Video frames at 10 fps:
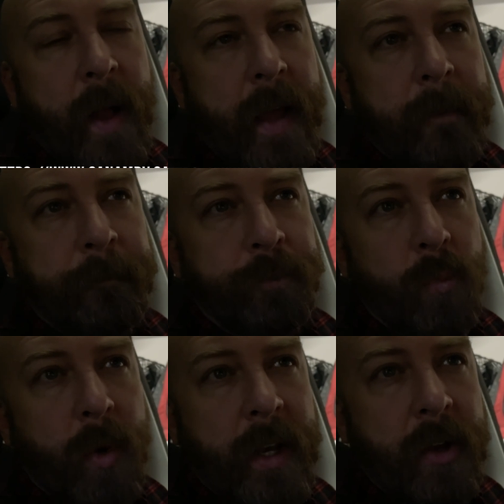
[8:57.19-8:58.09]
and
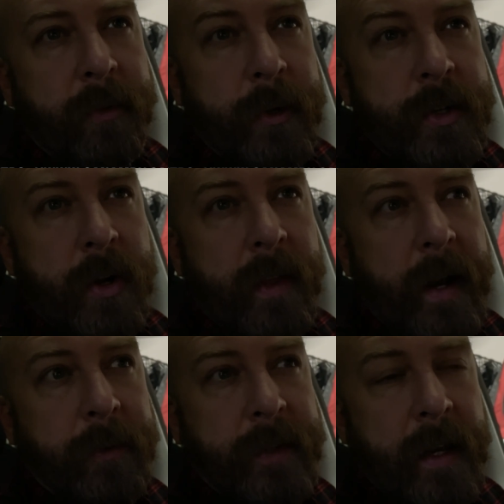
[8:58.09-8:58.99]
we knew for sure that
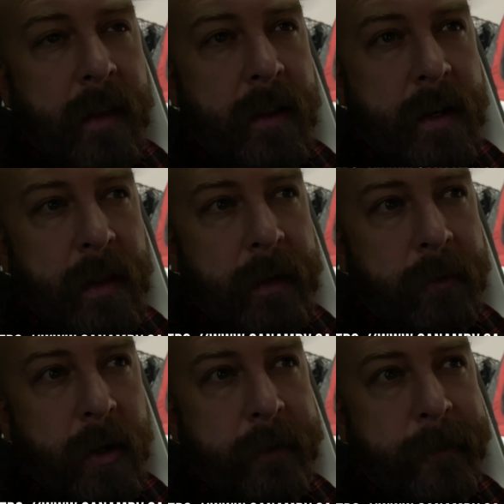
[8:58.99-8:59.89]
I was getting the
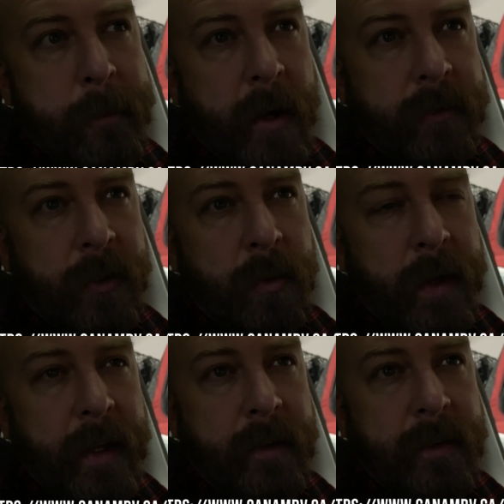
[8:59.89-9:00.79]
delivery for about 2
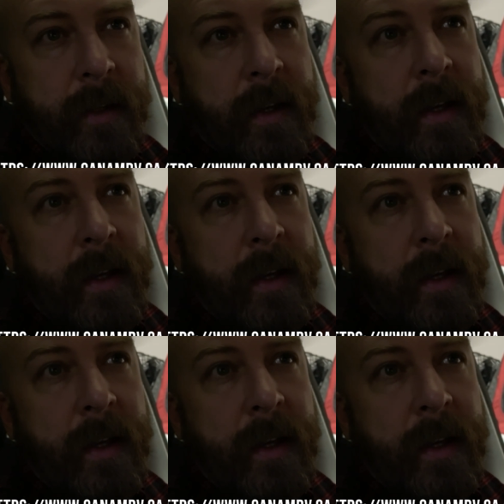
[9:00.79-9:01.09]
weeks.